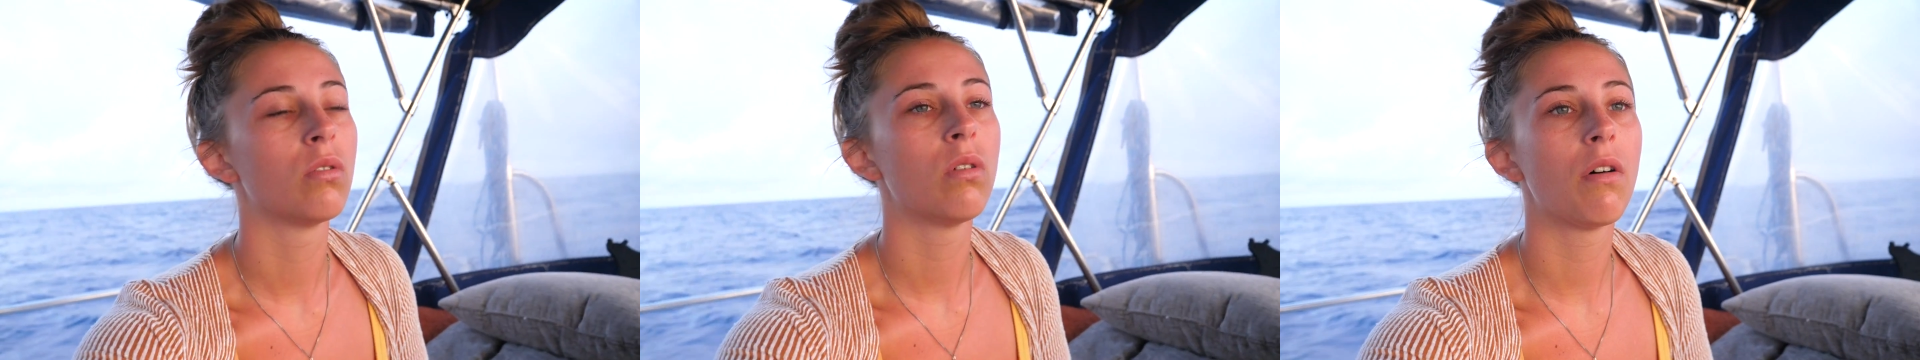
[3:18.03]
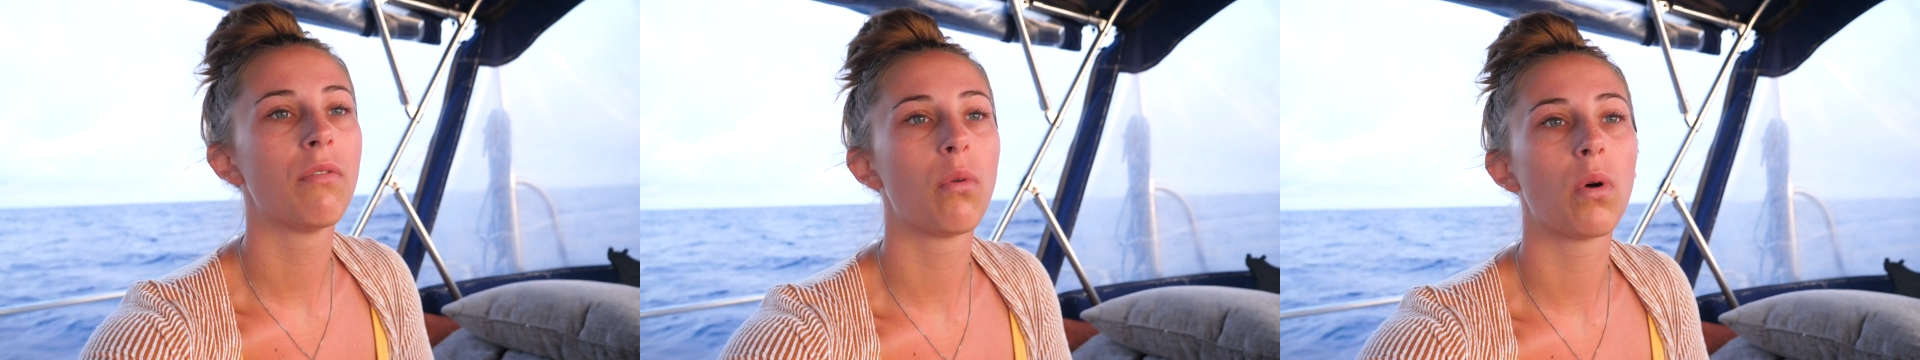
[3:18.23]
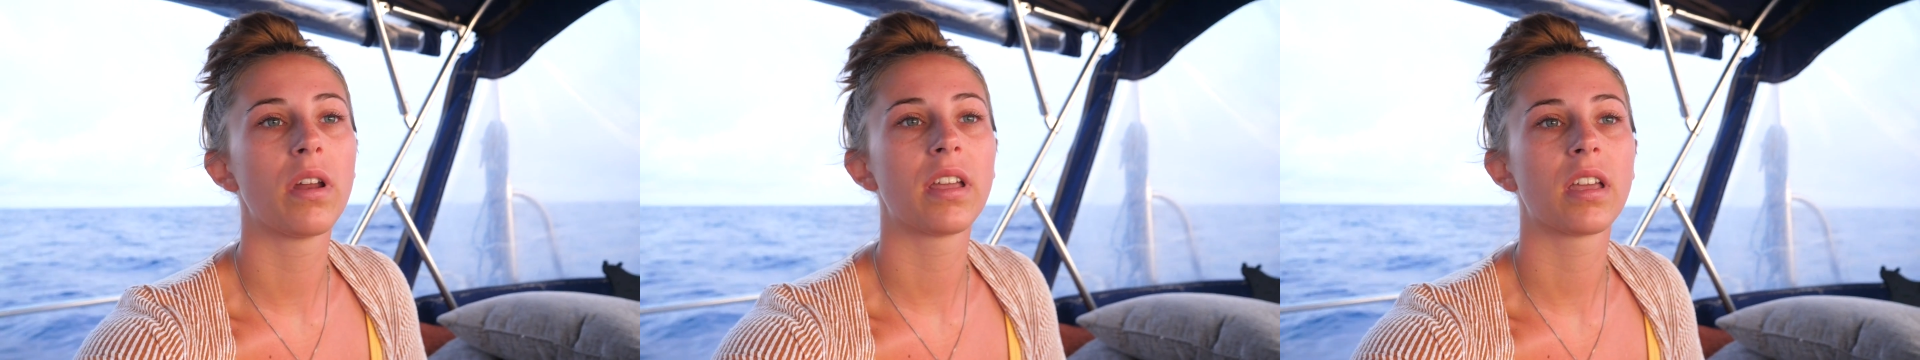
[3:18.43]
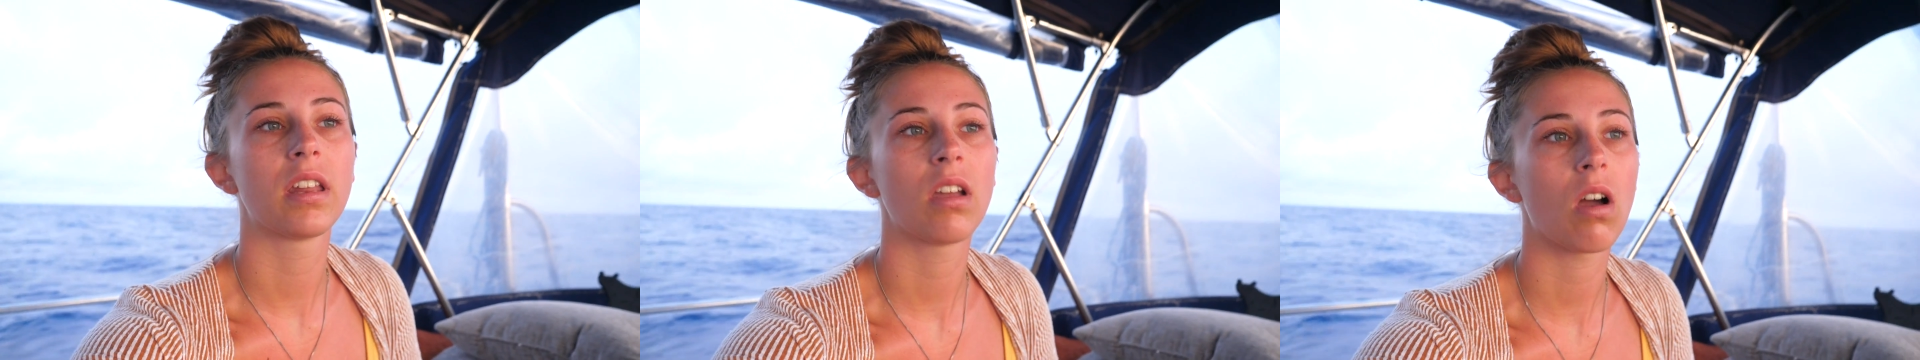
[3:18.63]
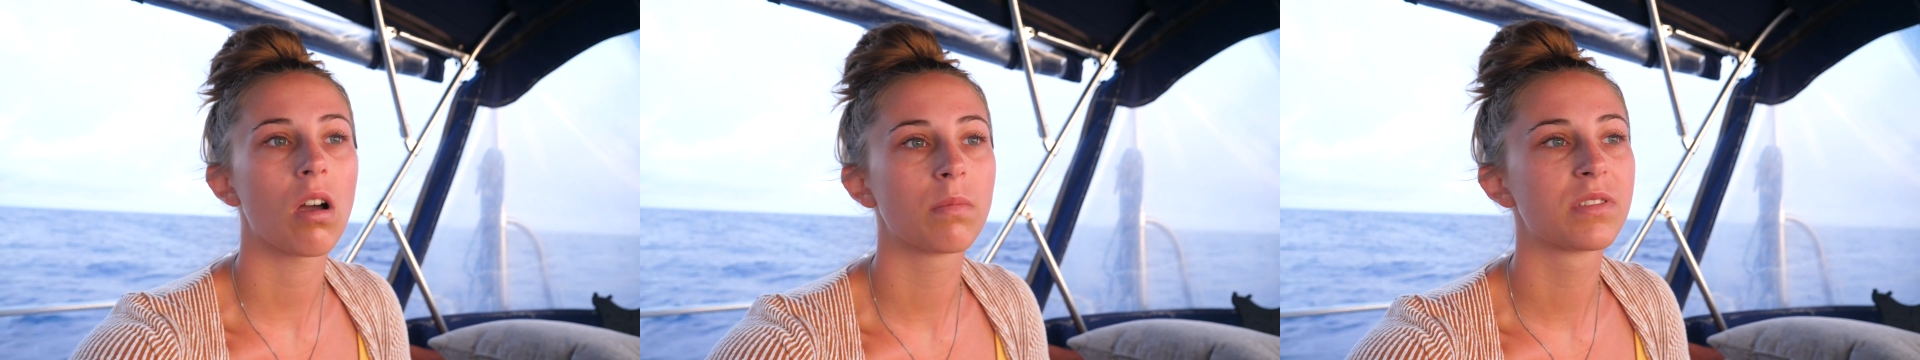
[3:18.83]
avoiding any
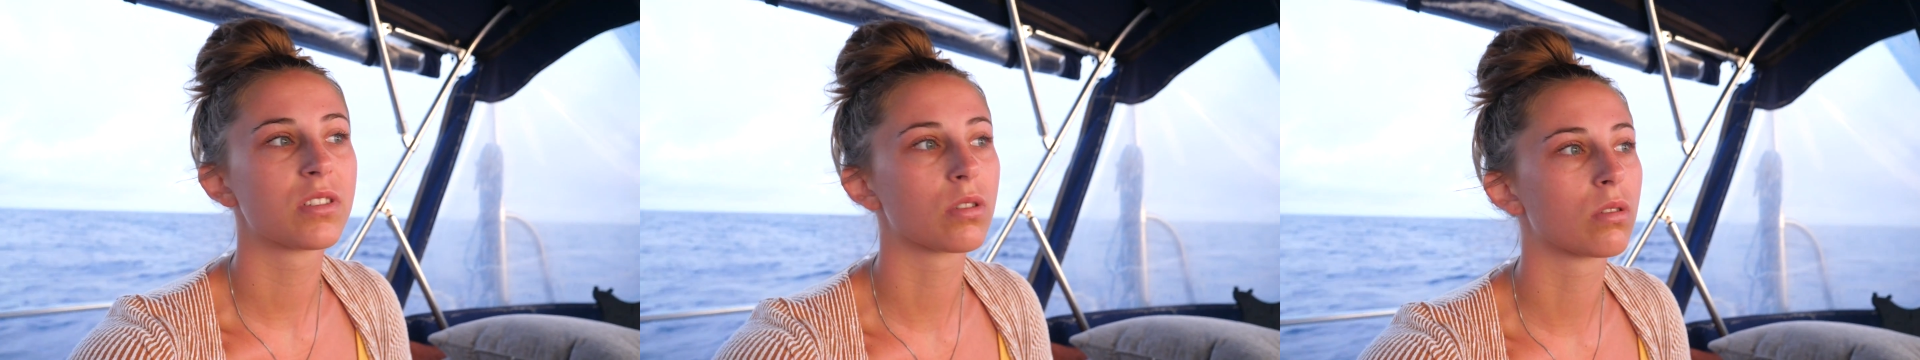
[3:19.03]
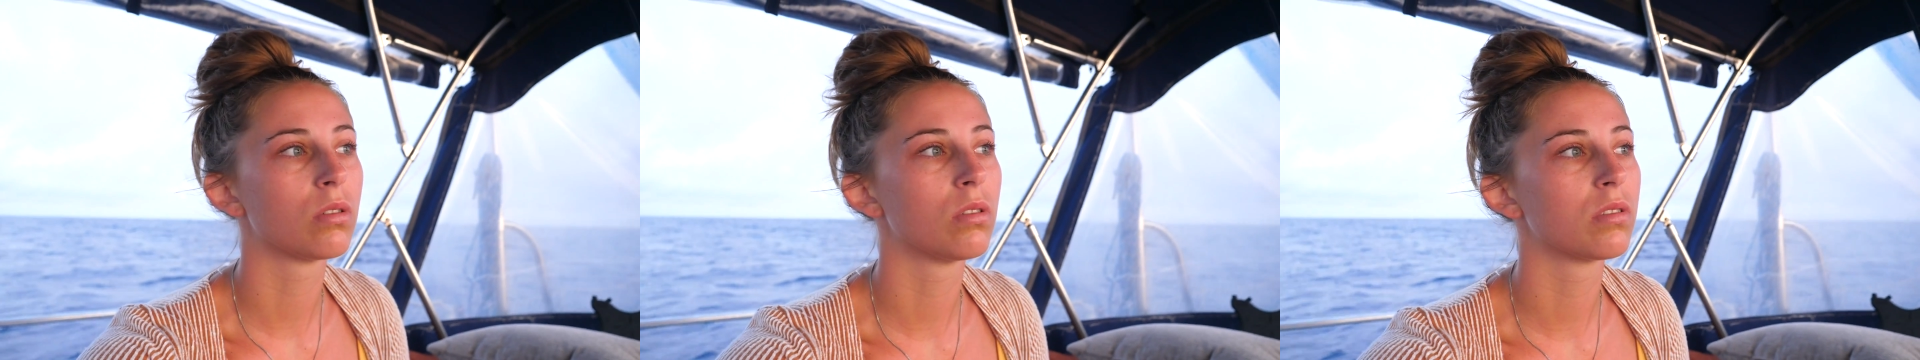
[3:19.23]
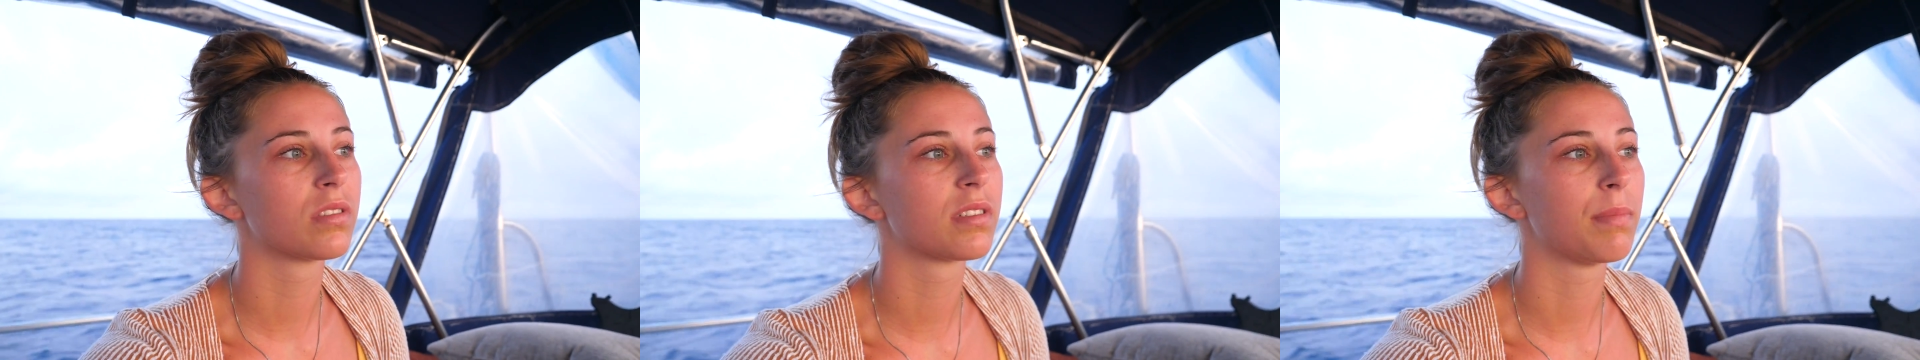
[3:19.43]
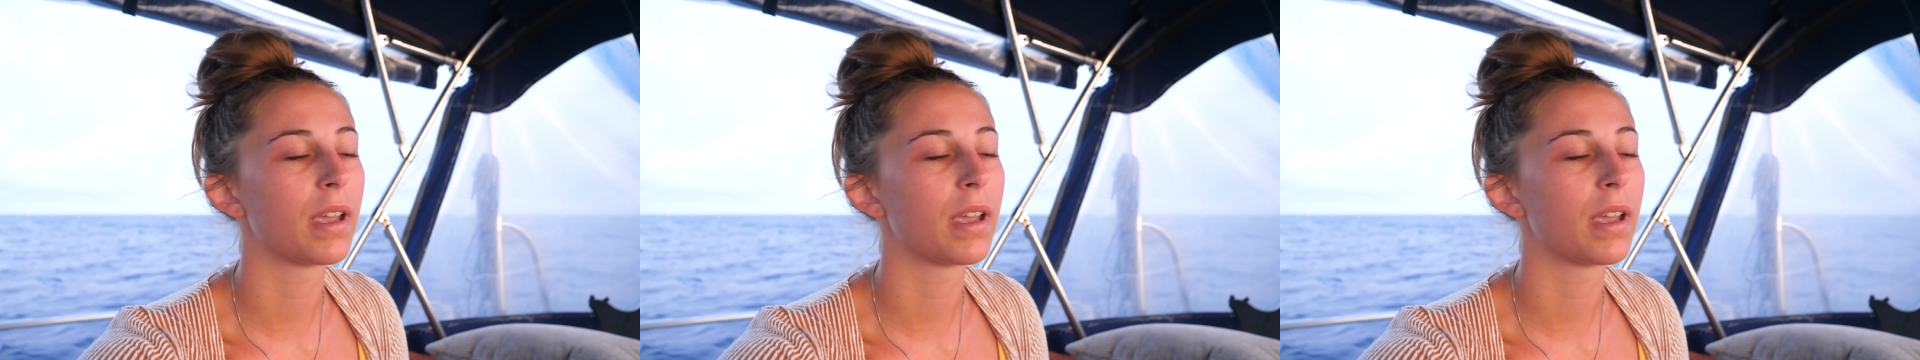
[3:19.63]
obstacles,